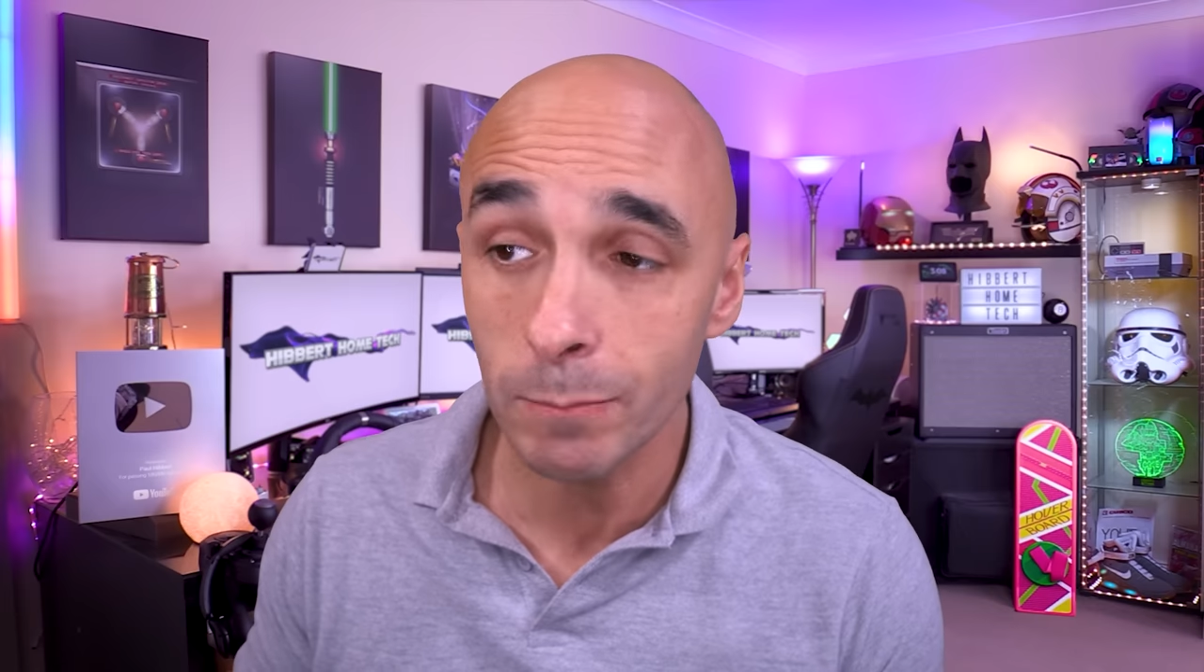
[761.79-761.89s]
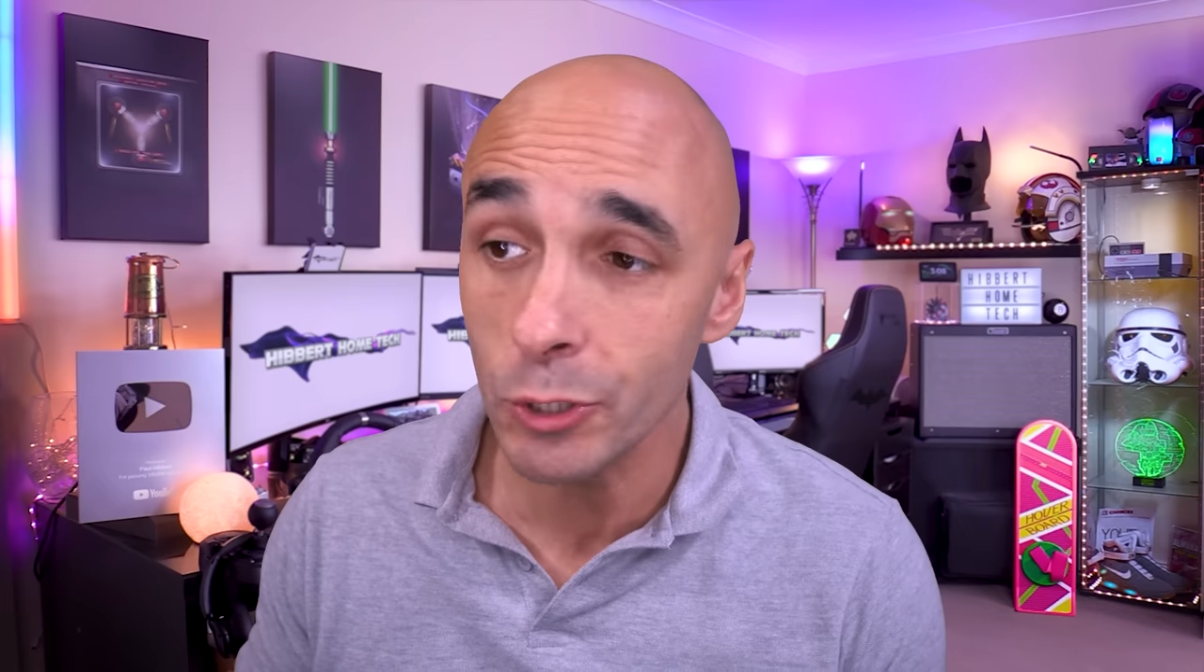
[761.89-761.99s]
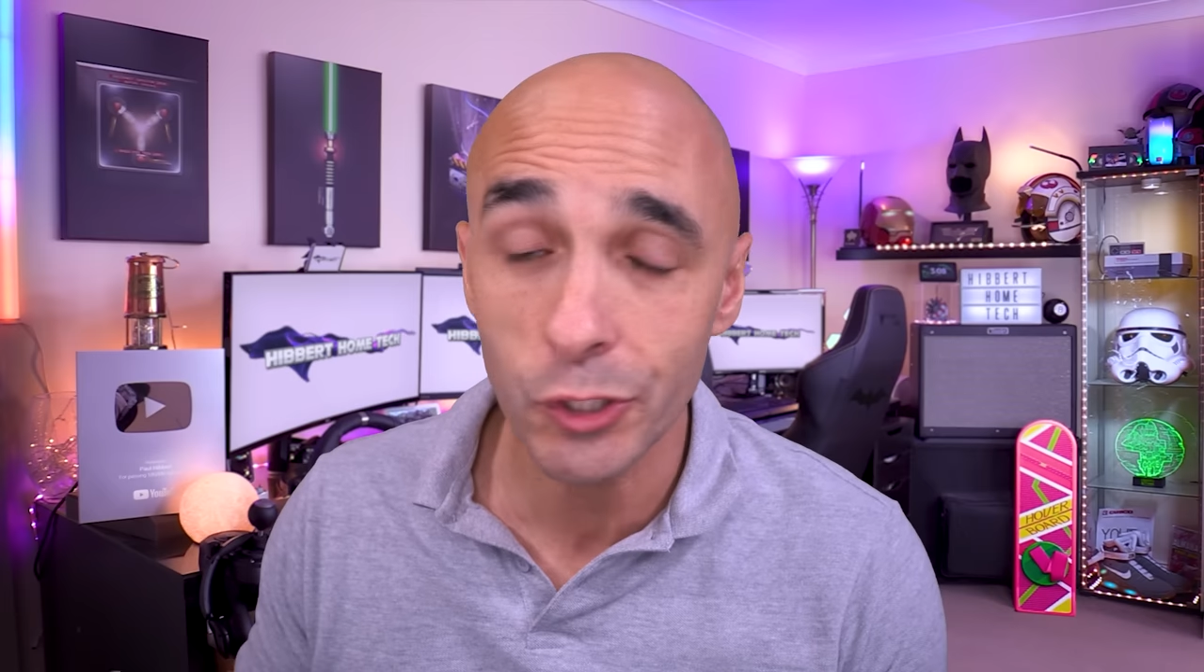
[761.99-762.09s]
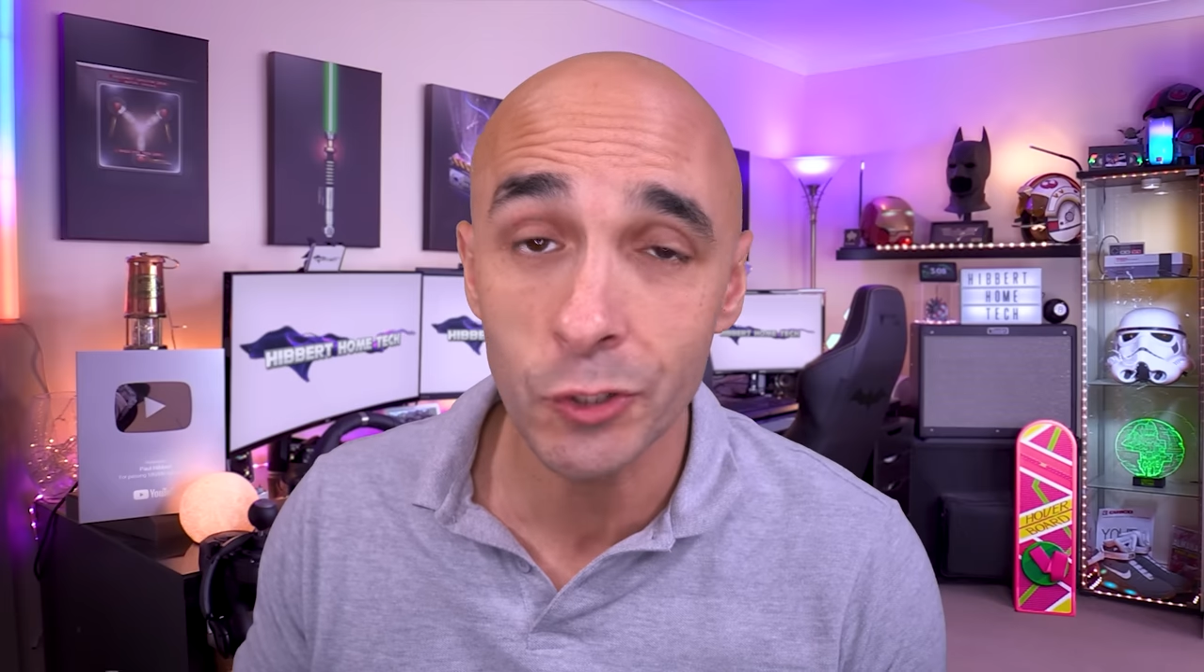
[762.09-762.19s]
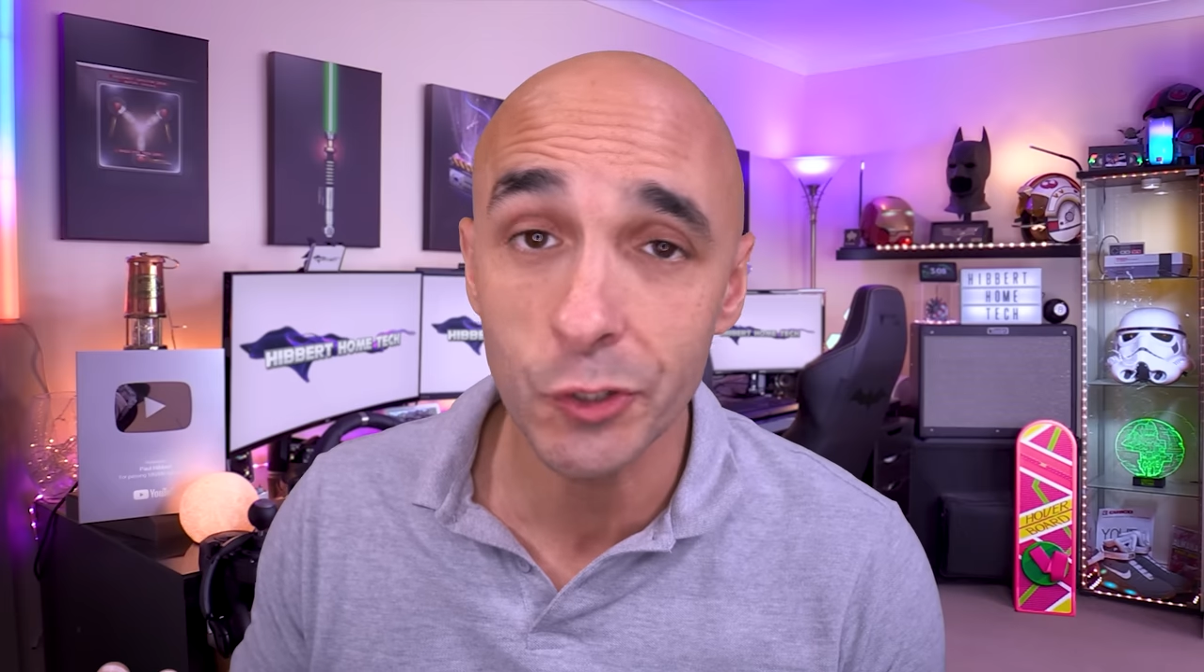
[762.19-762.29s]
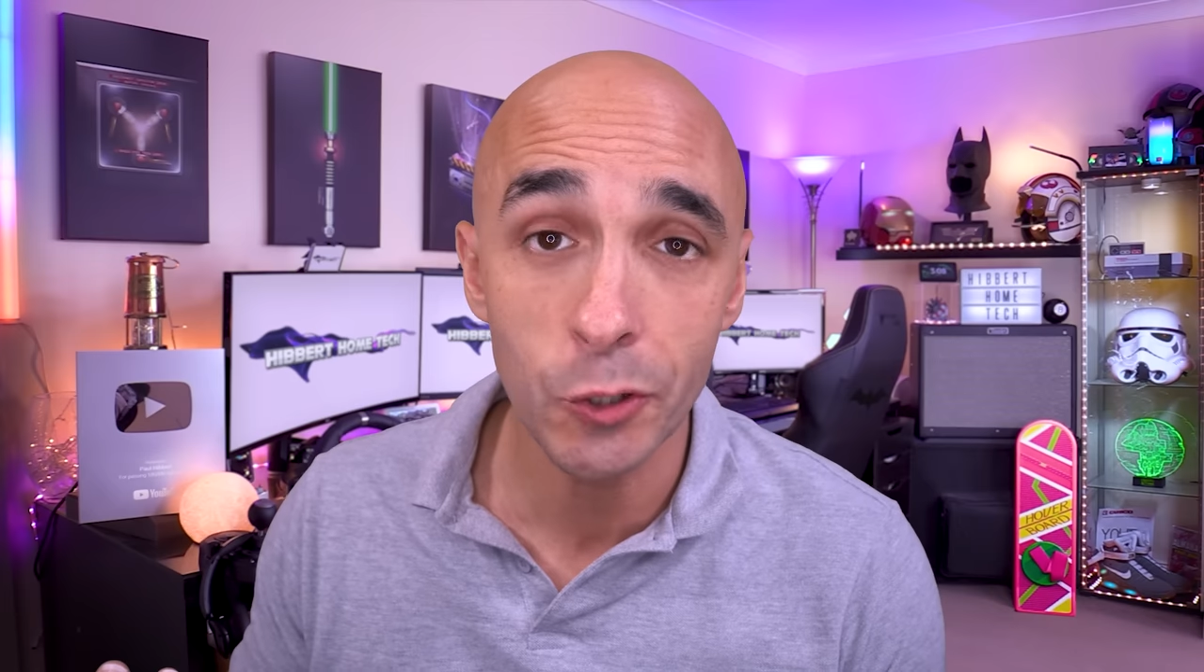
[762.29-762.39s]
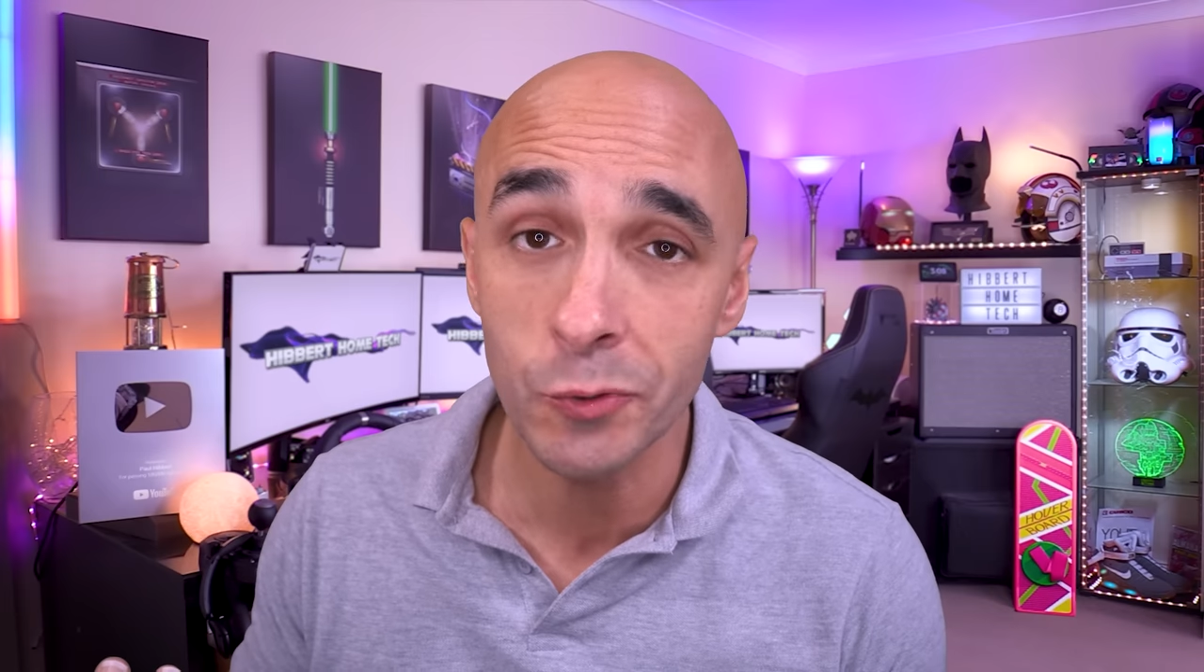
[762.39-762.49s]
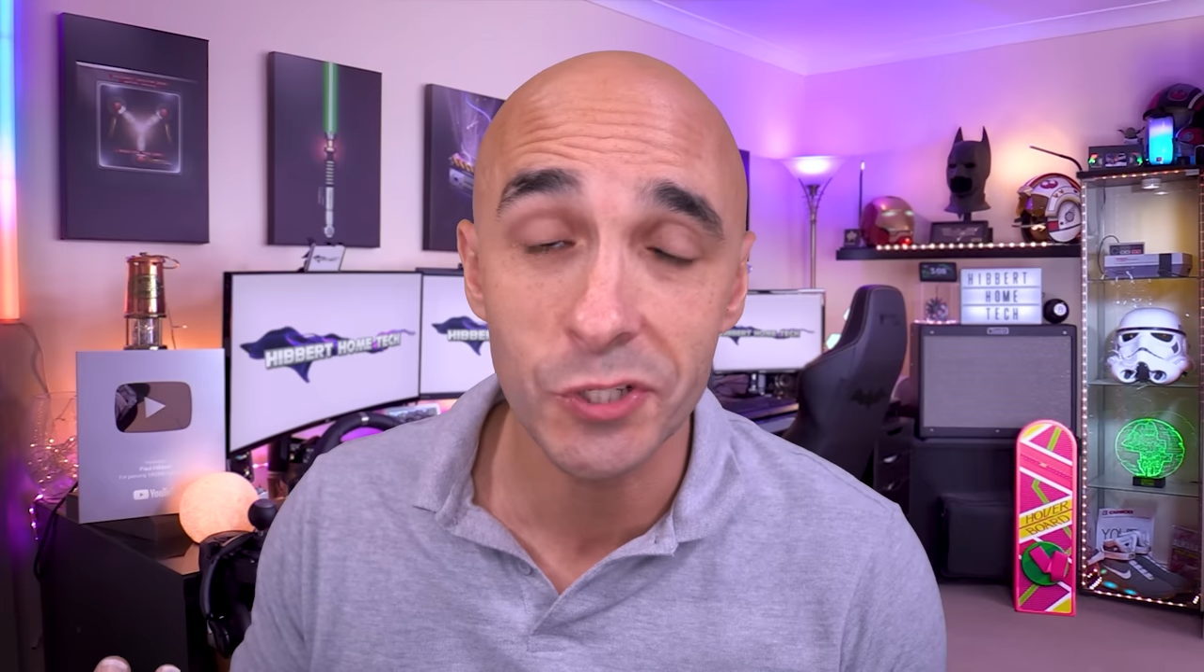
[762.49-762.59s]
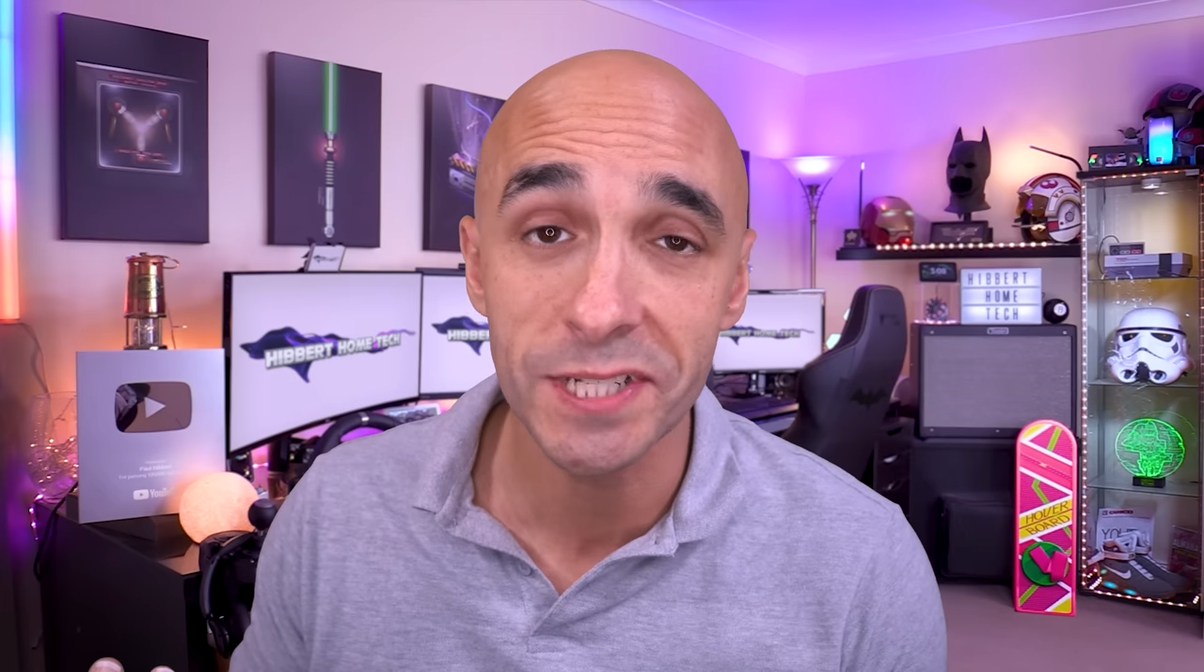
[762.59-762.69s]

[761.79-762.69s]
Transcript: Amazon's own